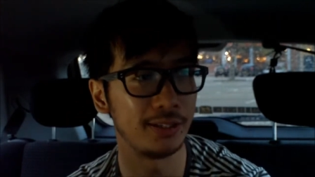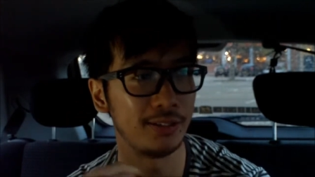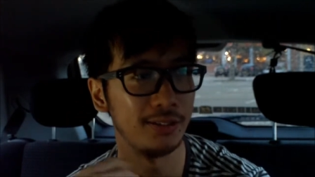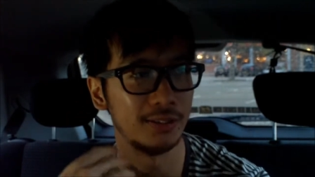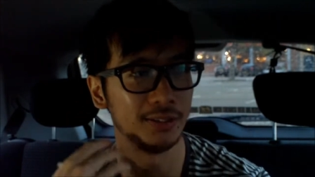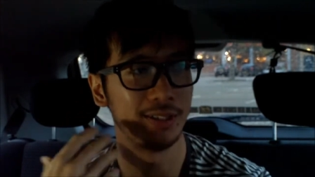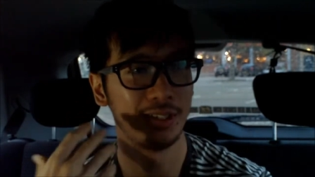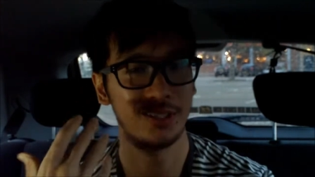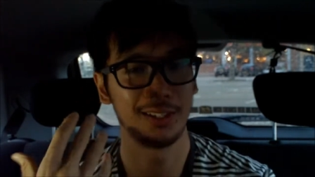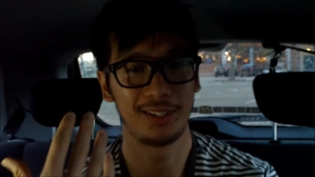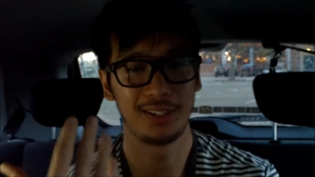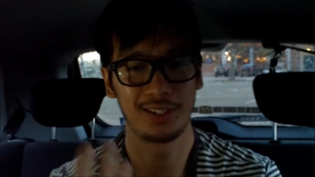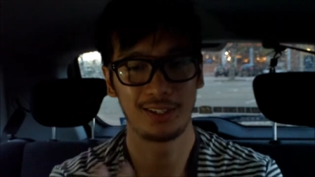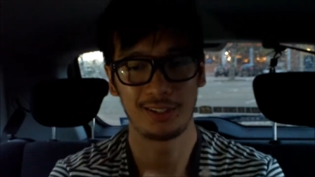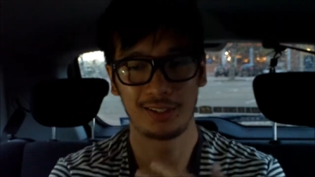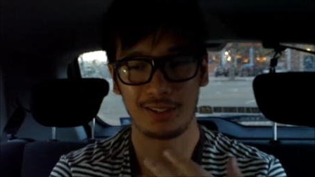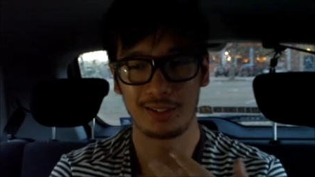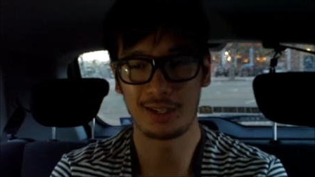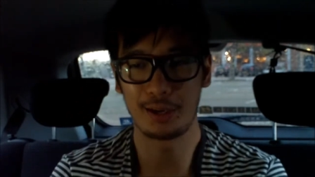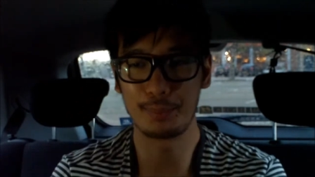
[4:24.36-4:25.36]
in,
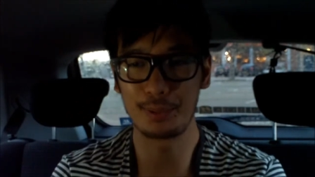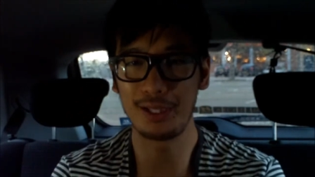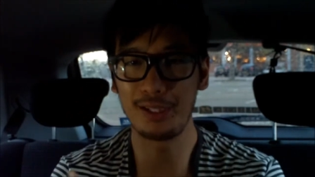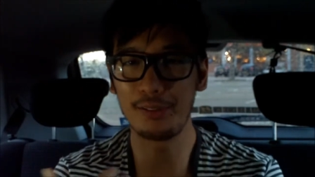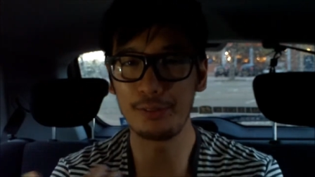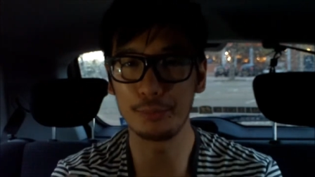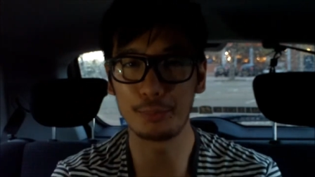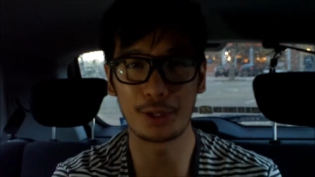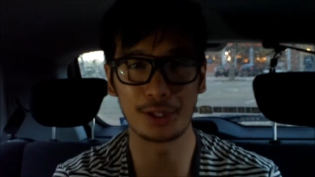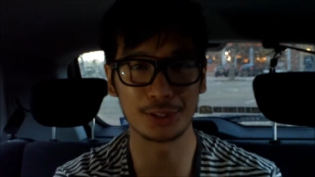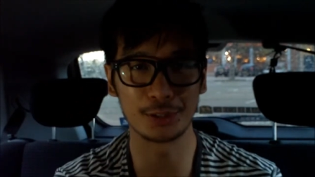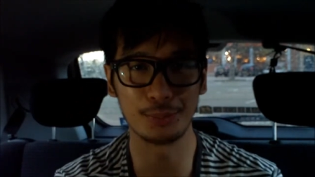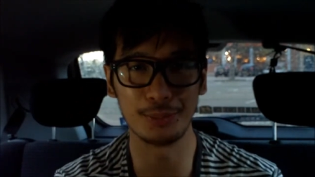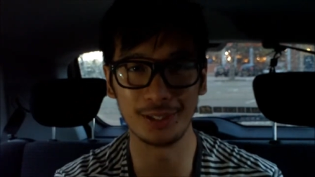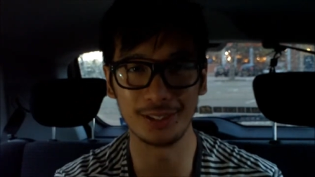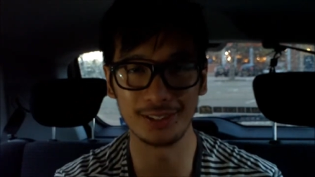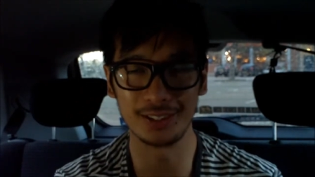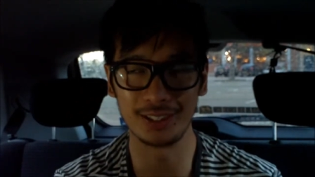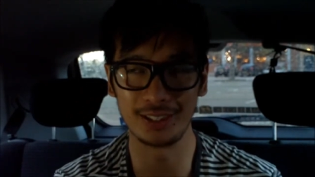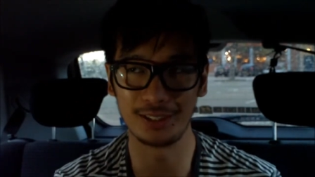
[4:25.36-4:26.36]
I believe in
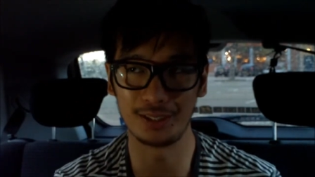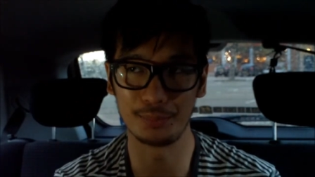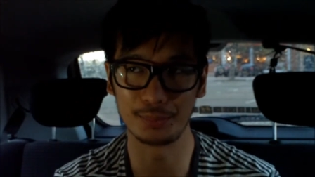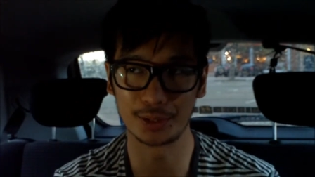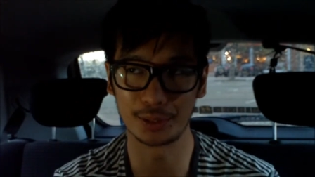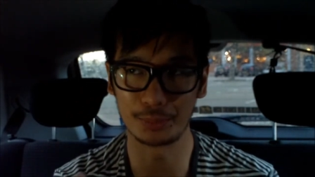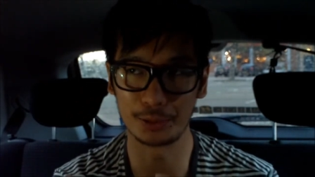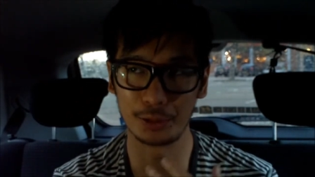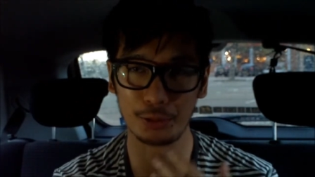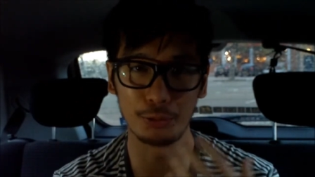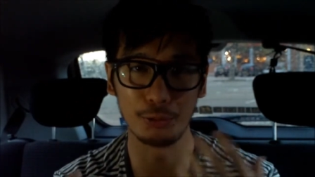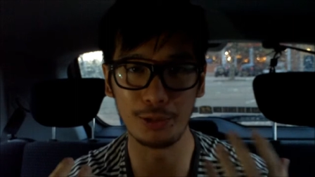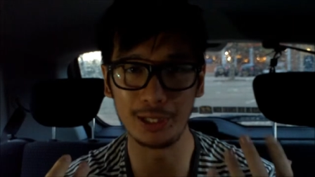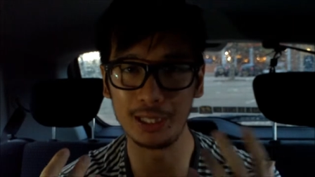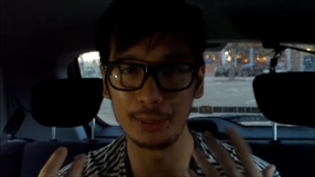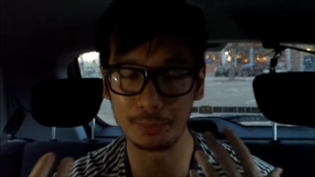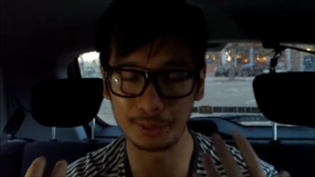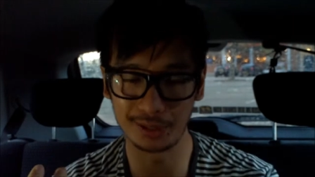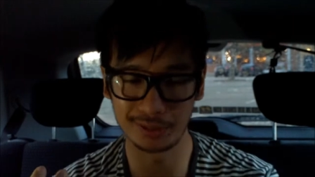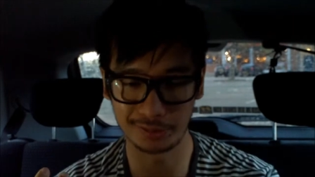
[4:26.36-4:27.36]
possibility. I'm someone who
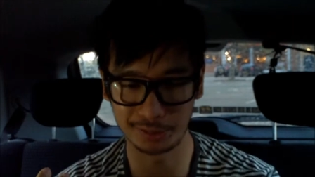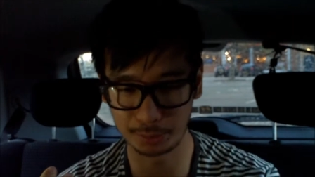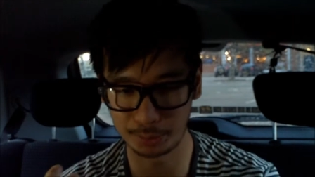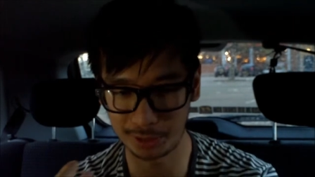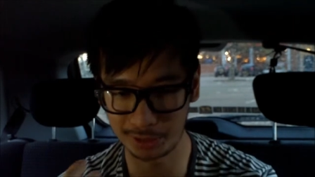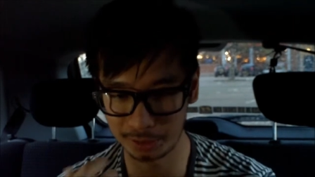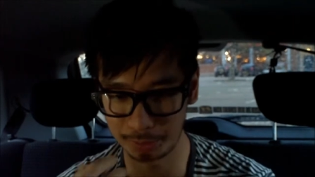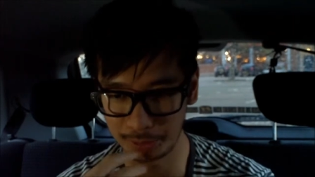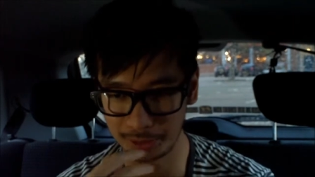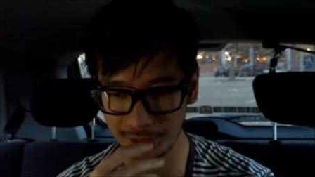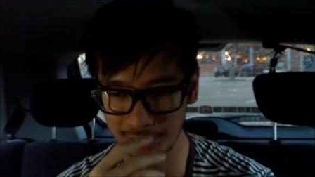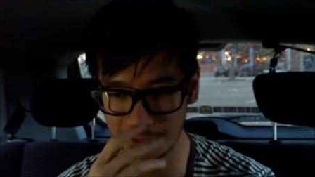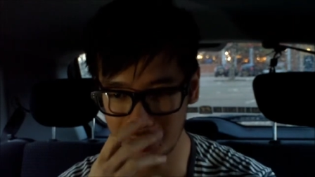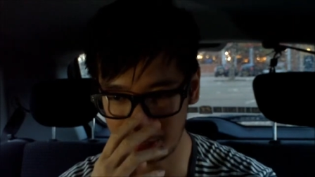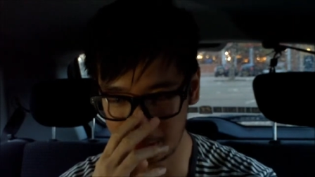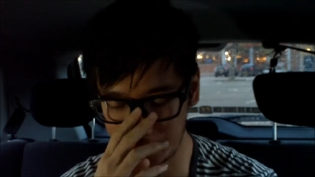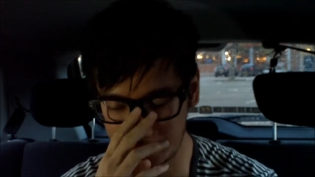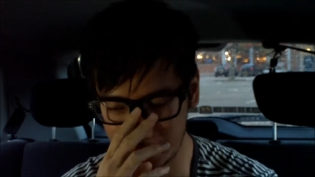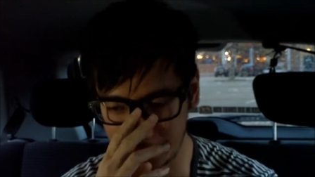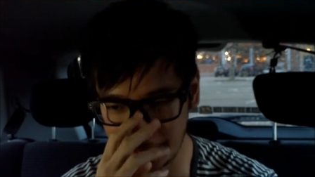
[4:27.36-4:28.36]
really believes in
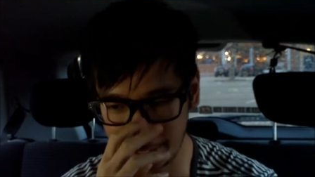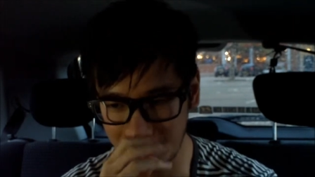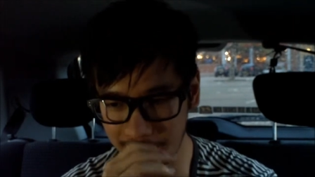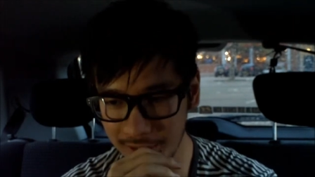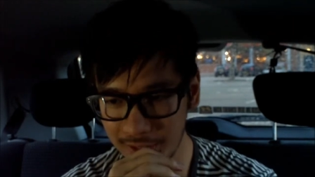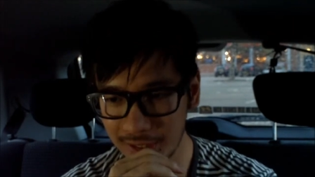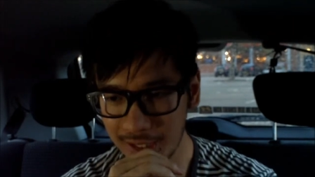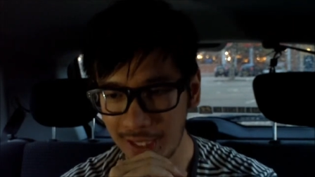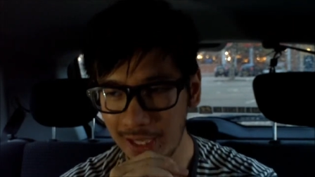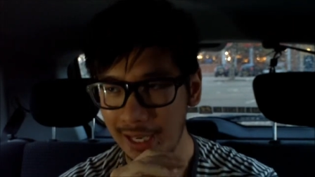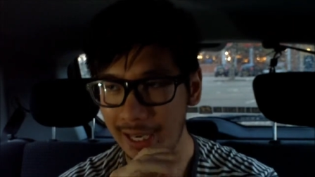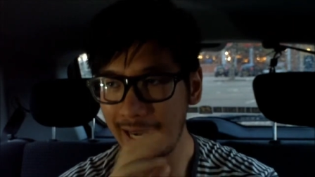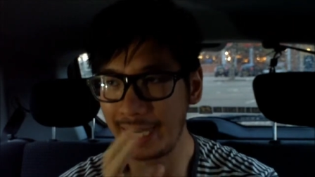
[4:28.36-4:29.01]
possibility and change.